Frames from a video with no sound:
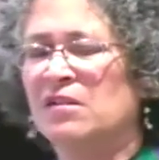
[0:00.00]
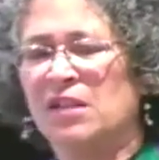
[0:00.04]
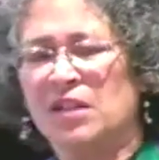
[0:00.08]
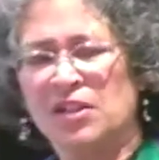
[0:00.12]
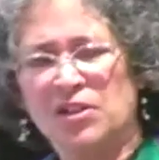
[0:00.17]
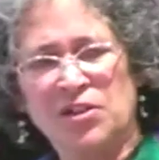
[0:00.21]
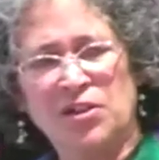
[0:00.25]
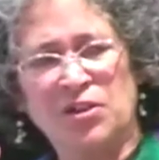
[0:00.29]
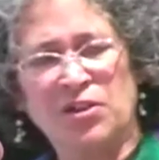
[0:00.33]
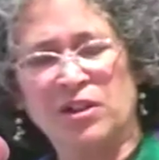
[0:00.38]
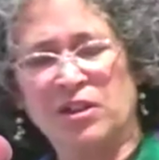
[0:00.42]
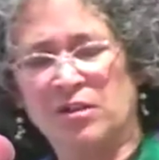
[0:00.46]
They
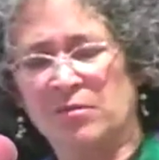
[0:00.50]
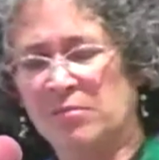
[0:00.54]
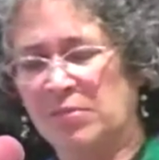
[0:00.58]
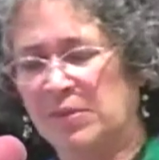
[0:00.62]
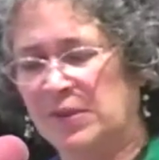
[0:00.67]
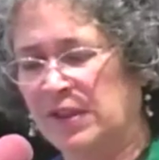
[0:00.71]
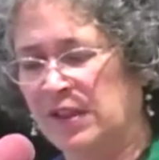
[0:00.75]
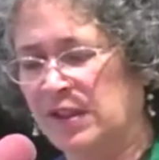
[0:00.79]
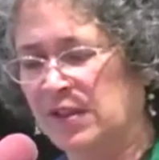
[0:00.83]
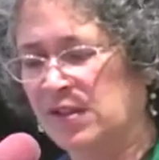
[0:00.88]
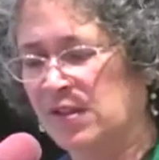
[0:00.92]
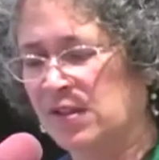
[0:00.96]
took him
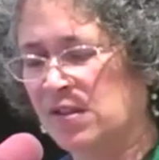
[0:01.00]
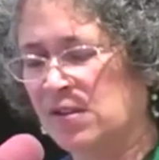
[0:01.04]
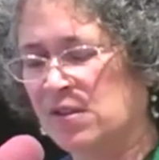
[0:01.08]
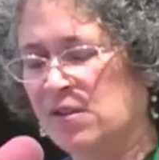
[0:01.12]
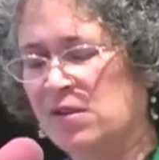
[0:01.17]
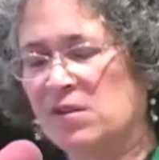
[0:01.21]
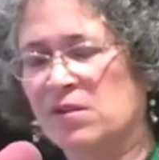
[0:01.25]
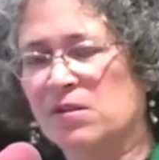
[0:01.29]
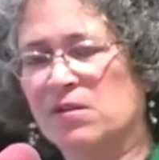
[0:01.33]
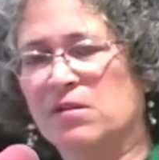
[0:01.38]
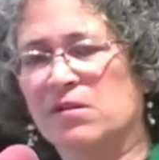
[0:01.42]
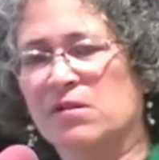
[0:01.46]

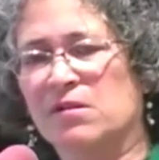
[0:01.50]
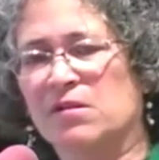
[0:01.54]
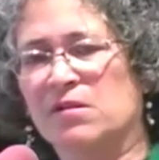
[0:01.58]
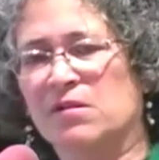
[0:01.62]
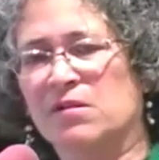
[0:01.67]
places.